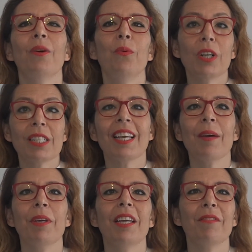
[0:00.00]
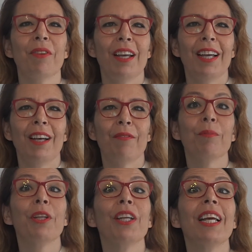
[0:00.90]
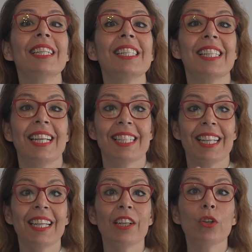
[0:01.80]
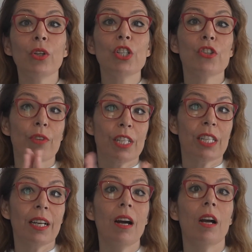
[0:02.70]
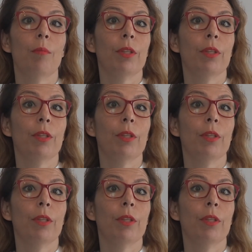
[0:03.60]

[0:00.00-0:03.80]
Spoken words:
was coming from the United States, and they're going to rent a car,